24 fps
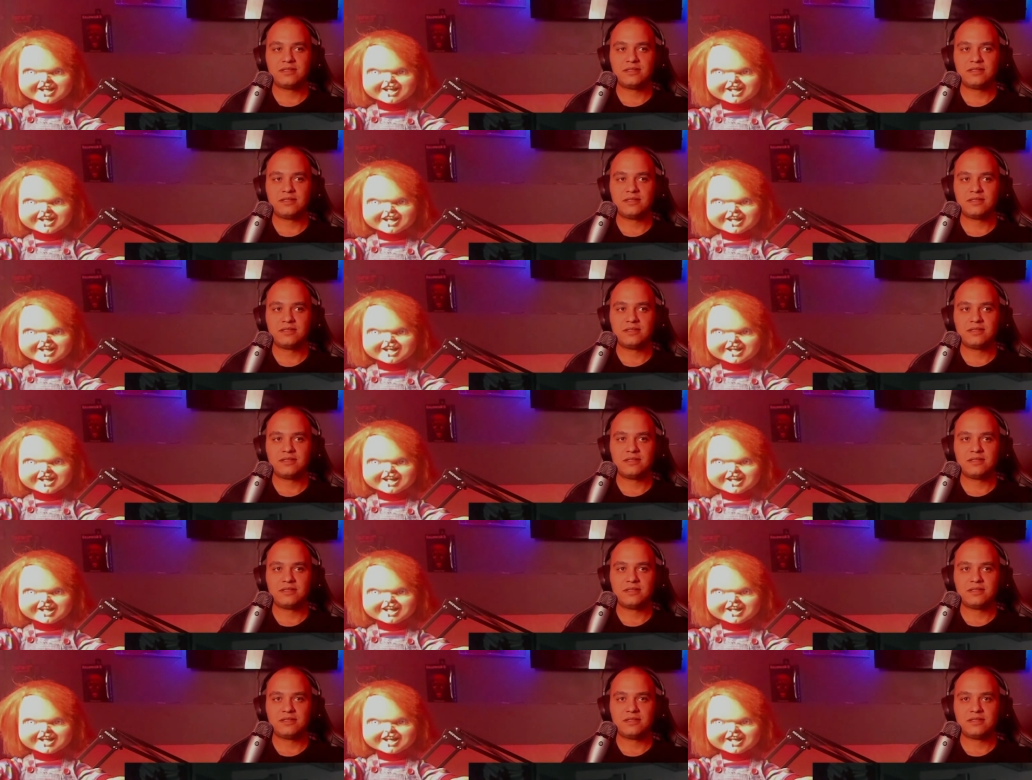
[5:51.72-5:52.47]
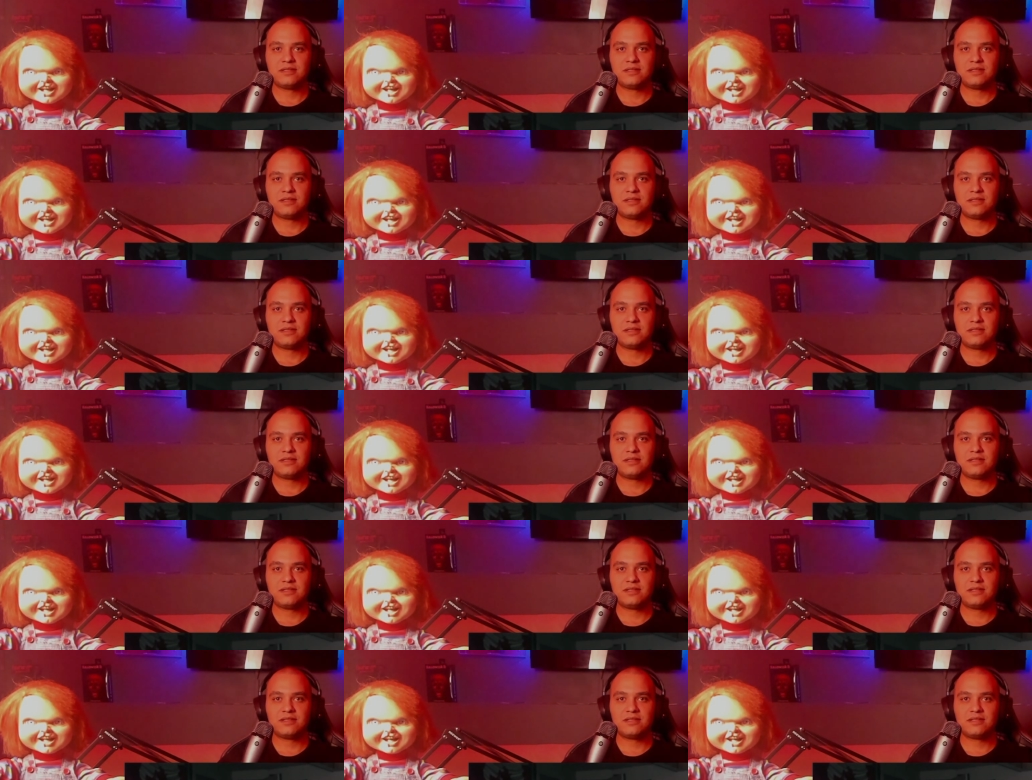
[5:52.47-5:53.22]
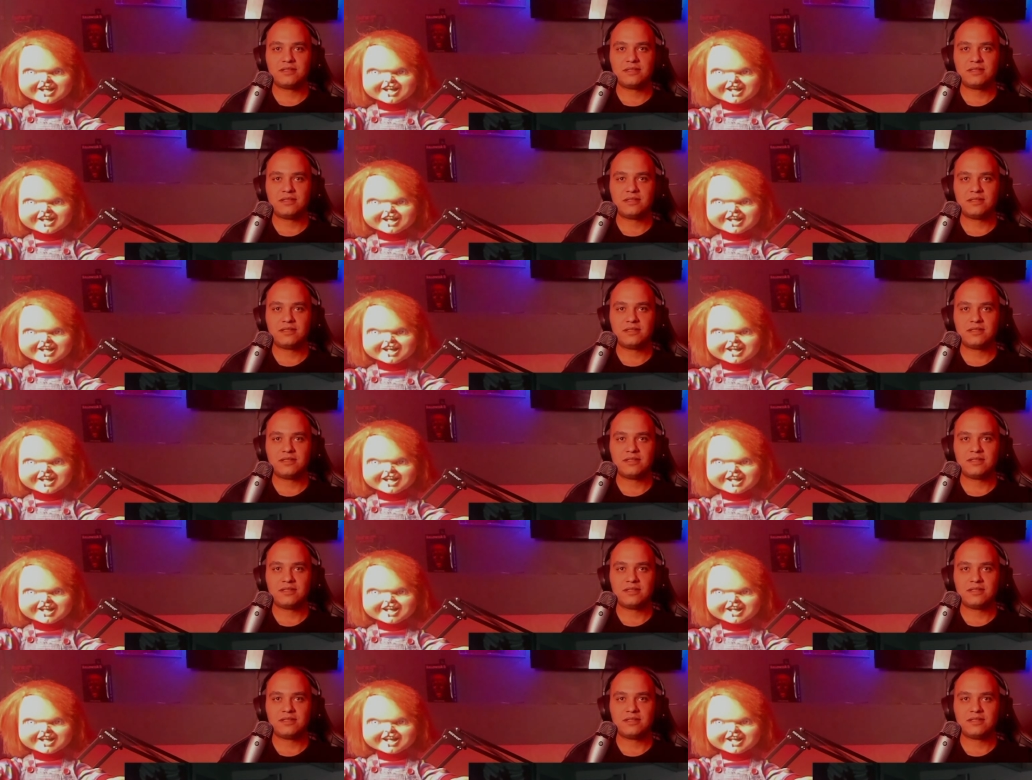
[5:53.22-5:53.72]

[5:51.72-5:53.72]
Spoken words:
Nothing is said.